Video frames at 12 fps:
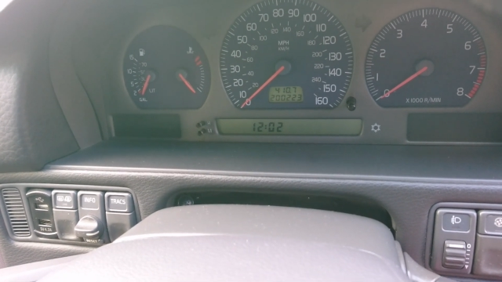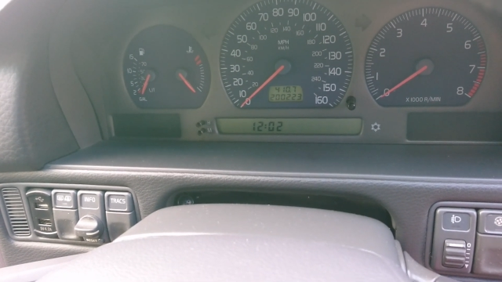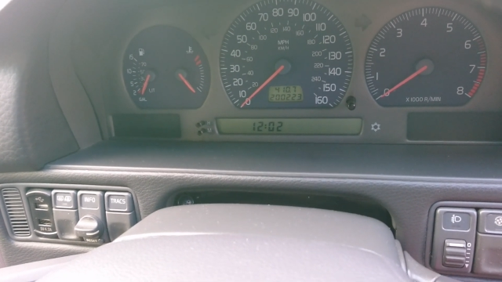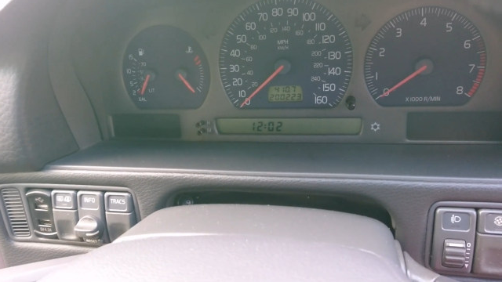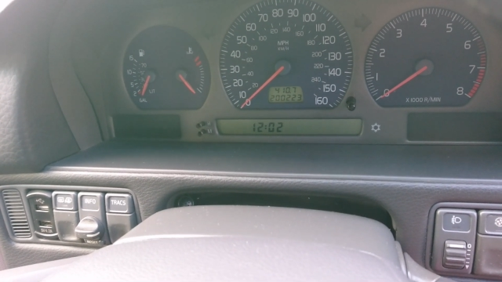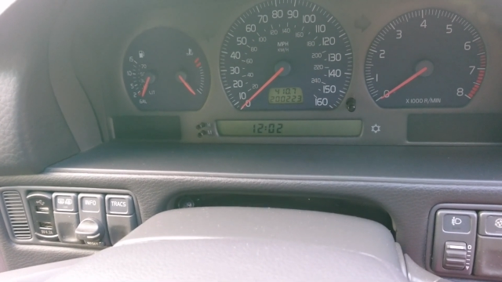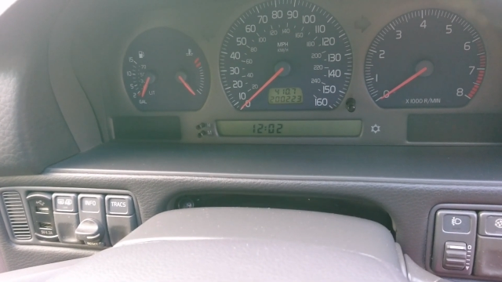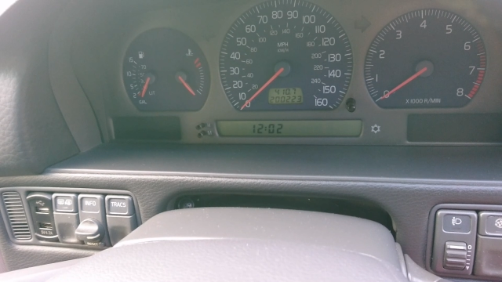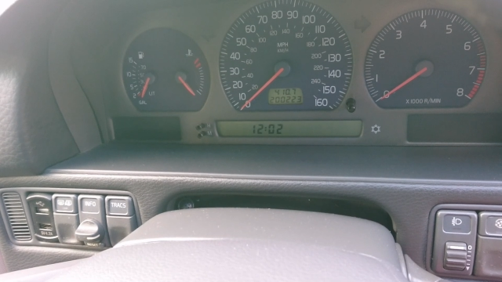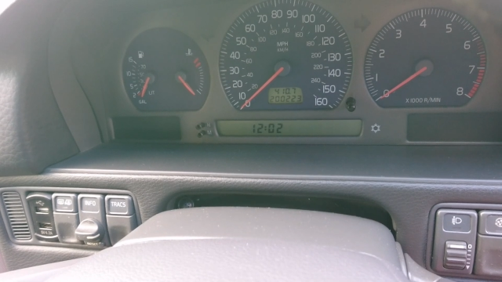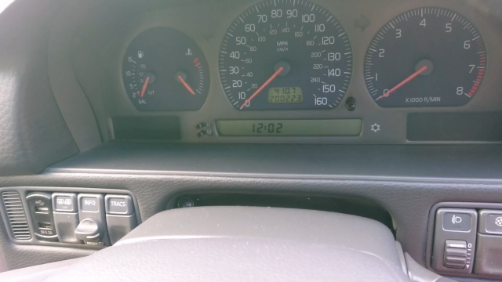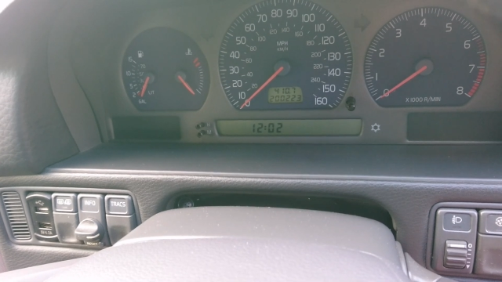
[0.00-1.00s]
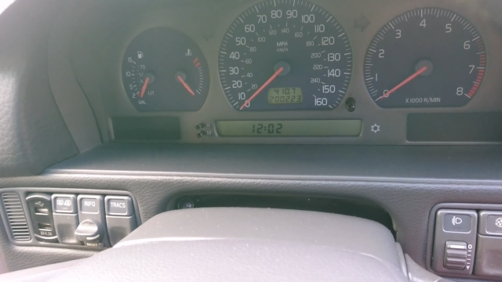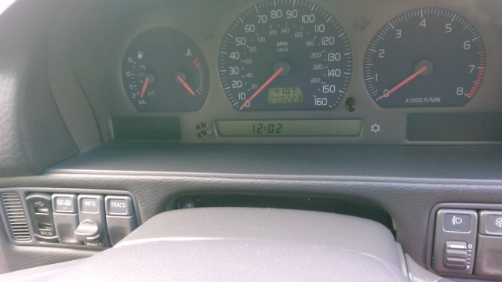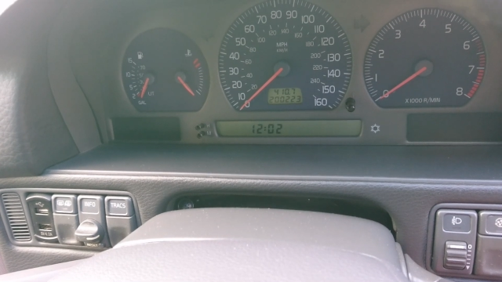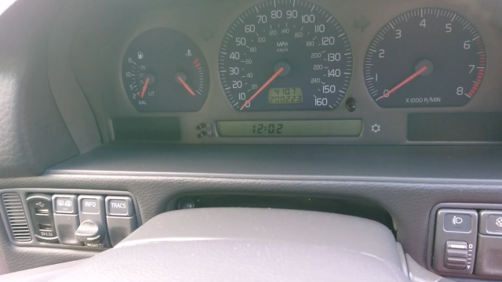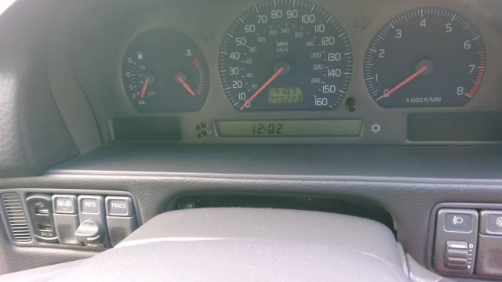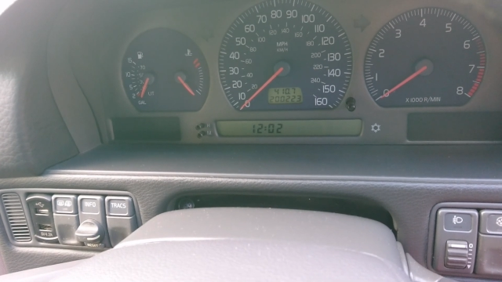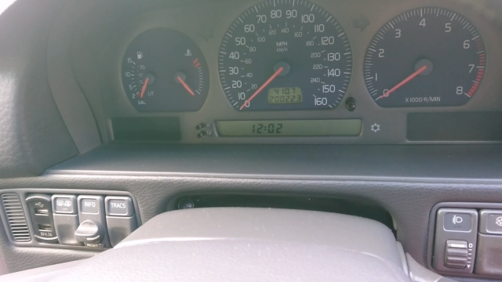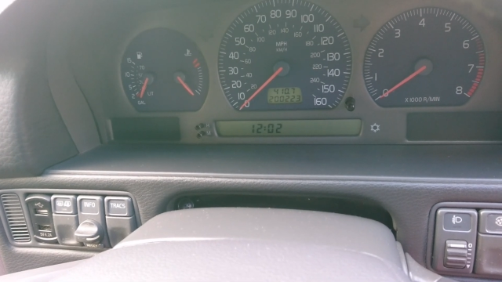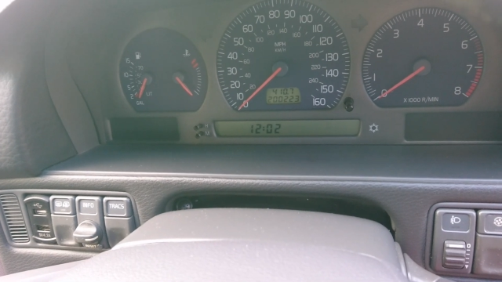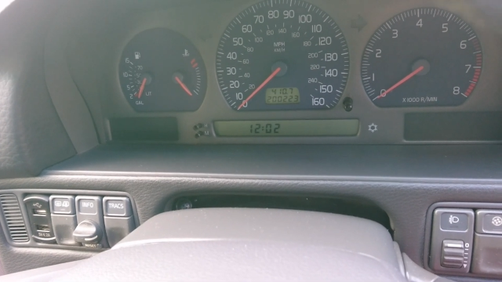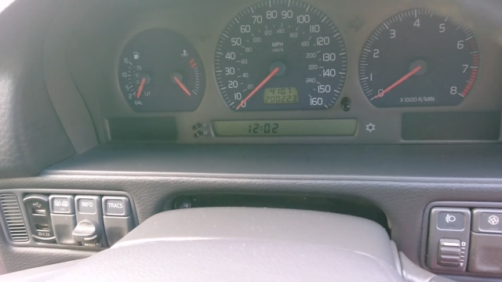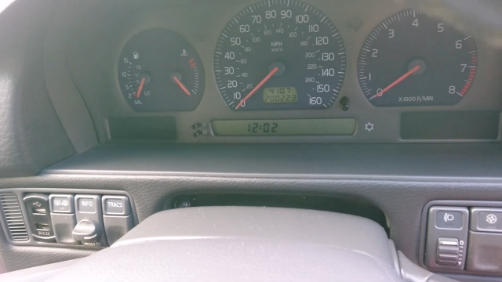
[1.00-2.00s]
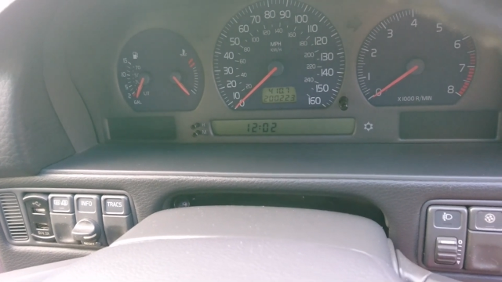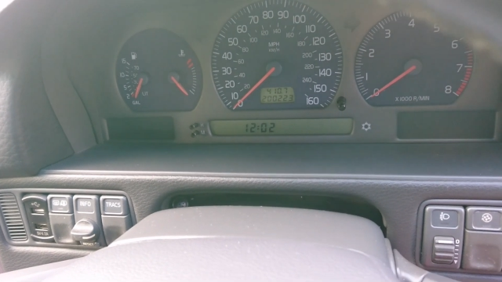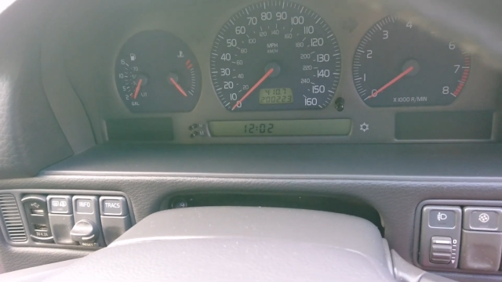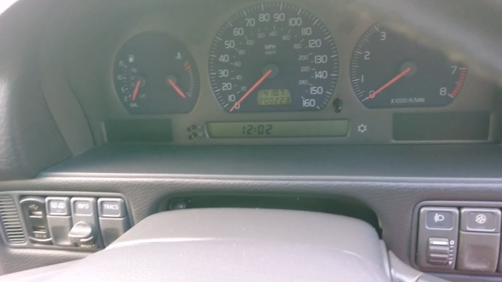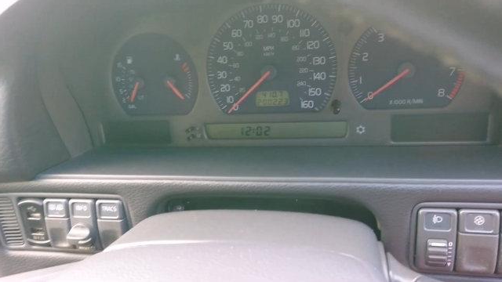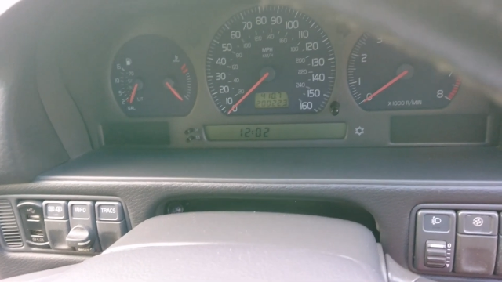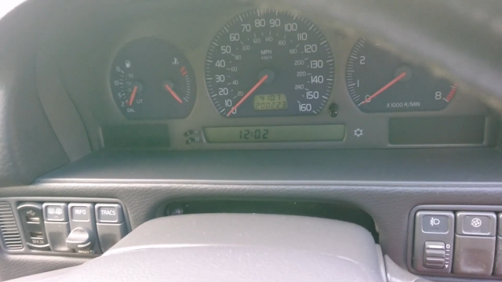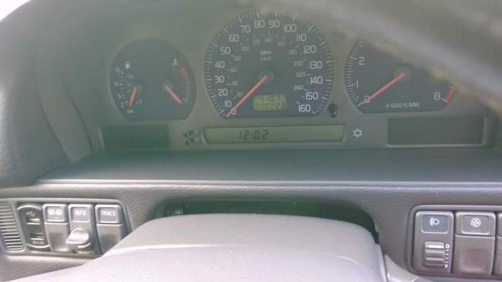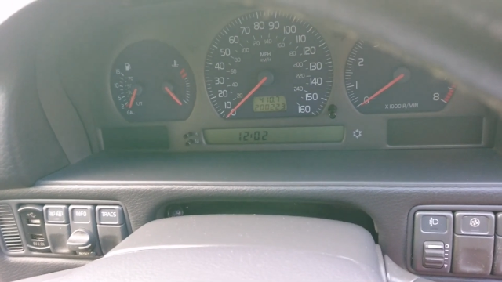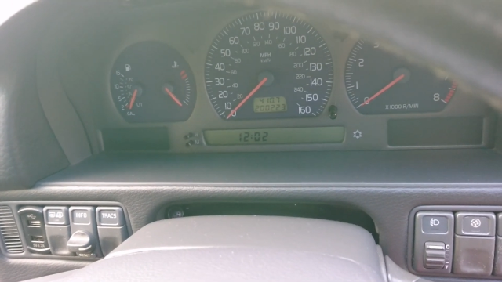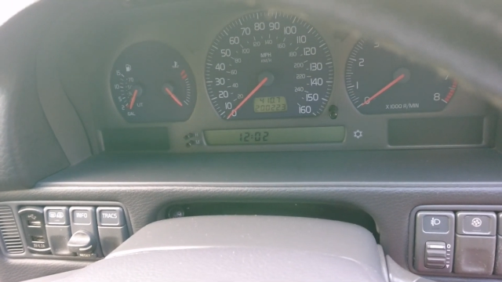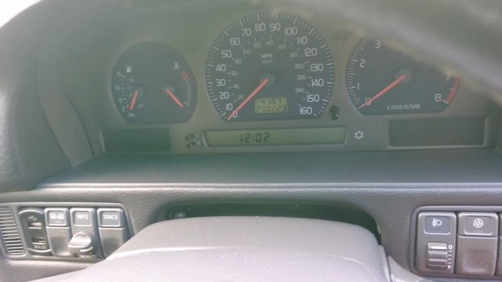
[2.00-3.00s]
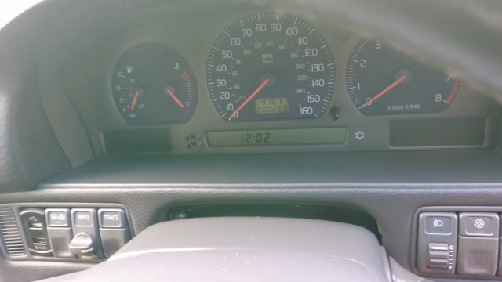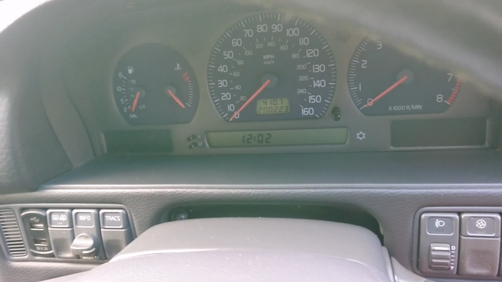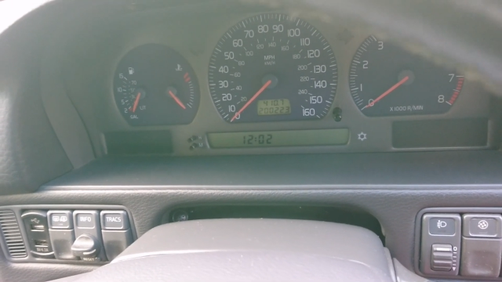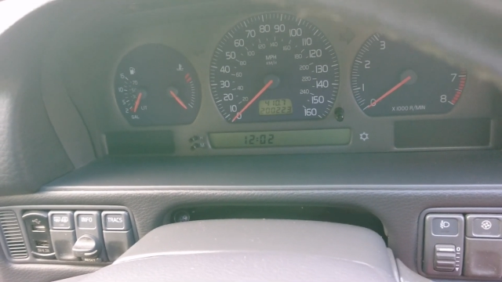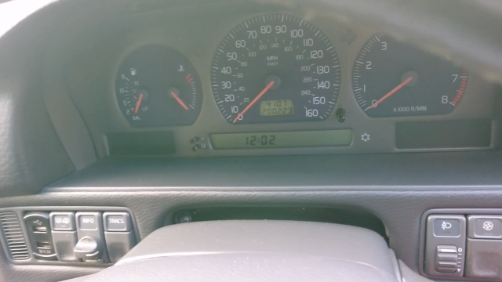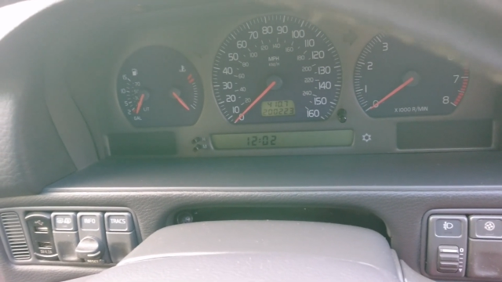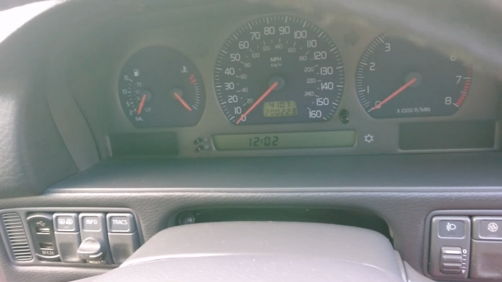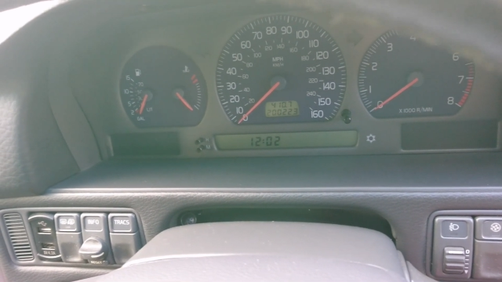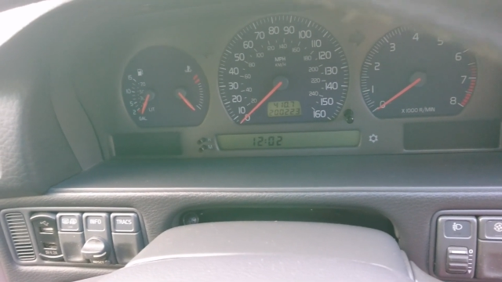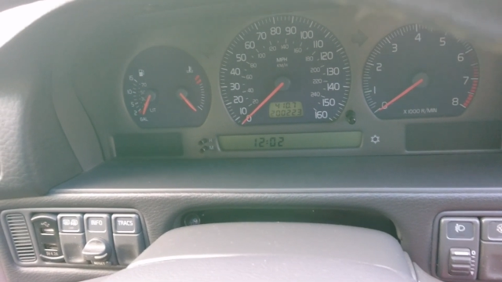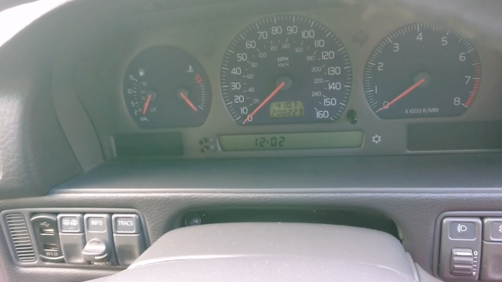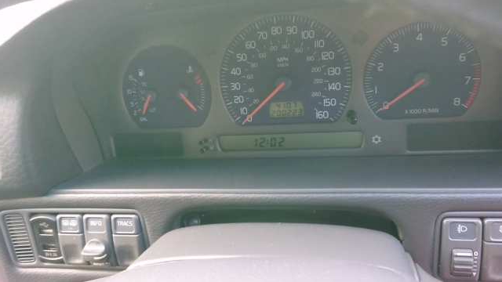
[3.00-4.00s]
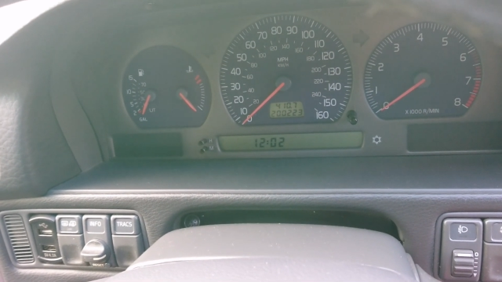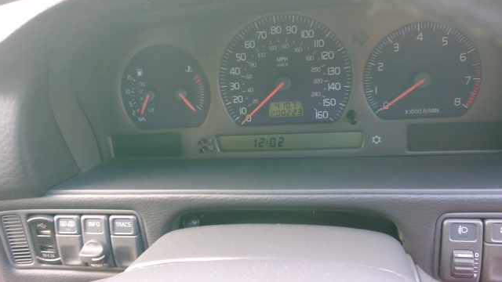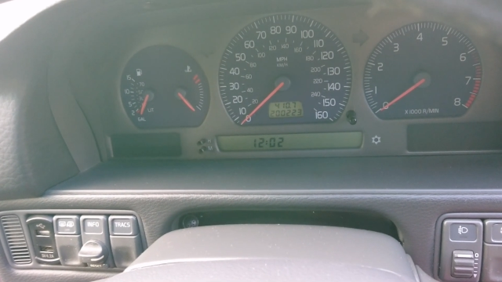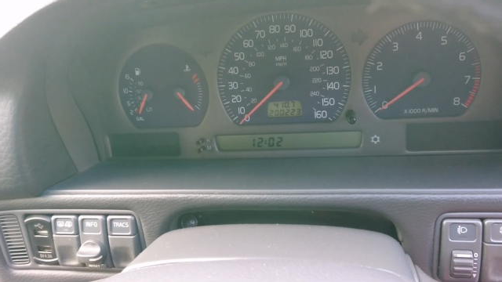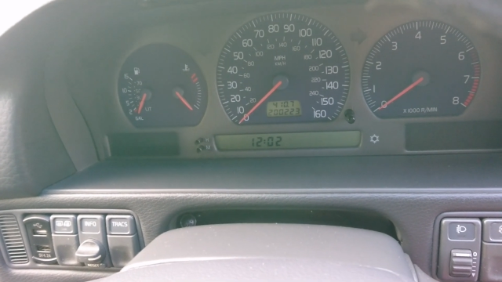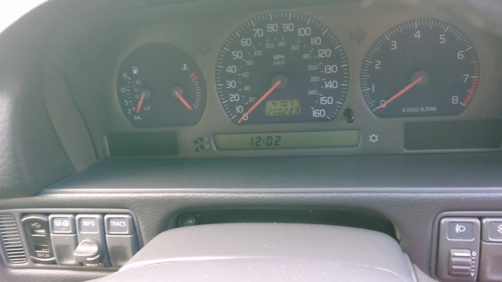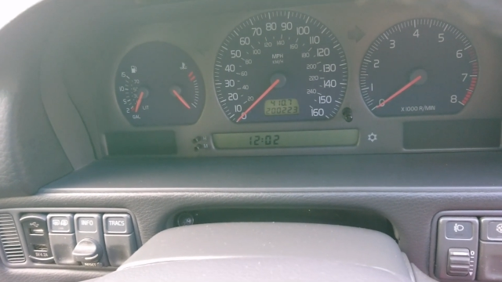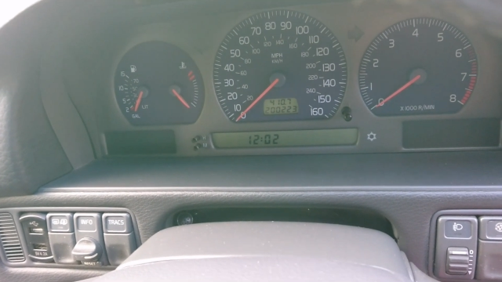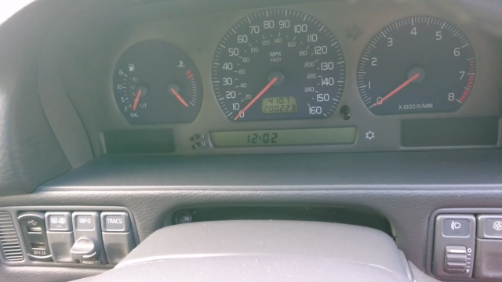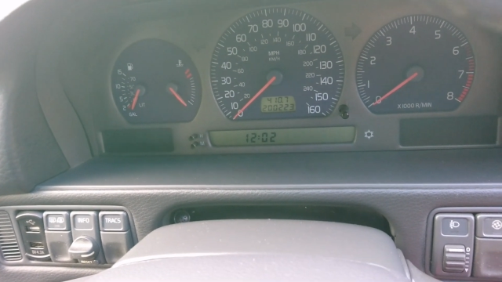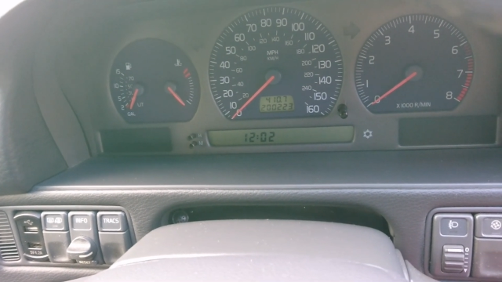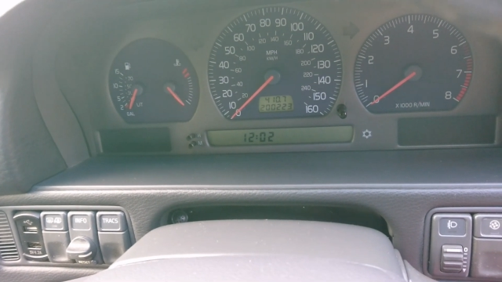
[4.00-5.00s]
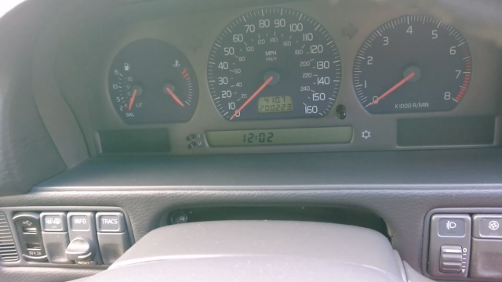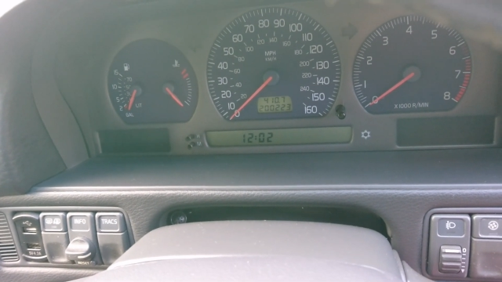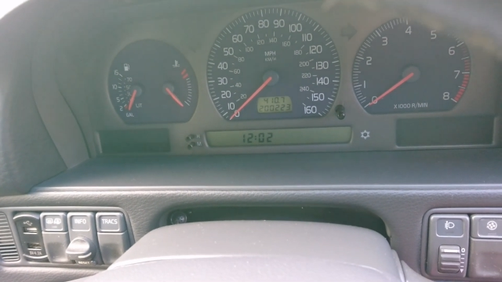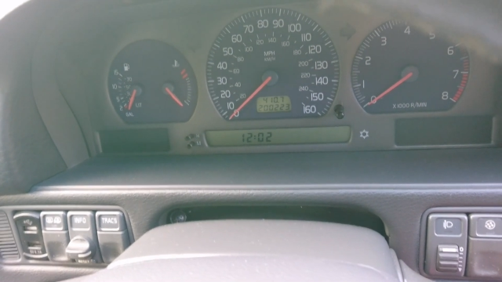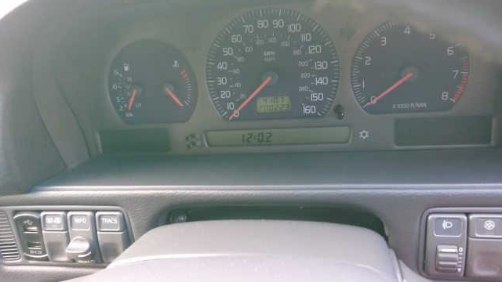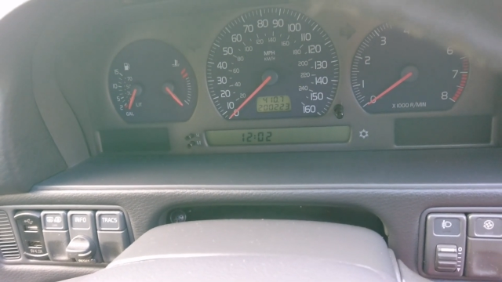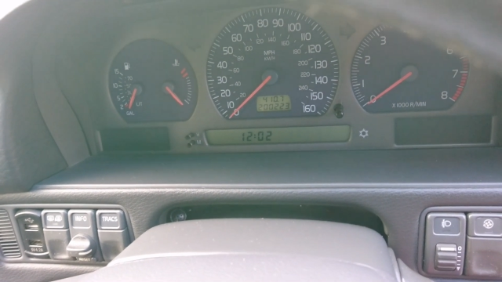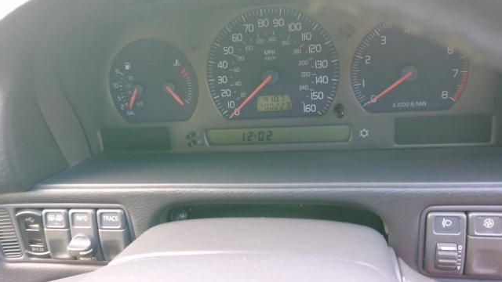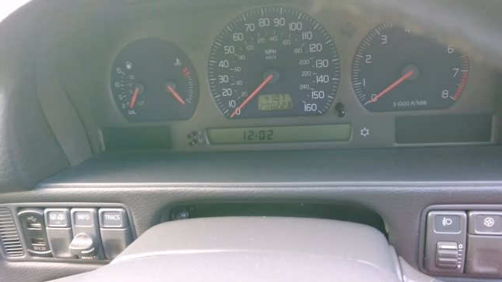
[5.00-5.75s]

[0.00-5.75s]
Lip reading: Nobody's mouth can be seen.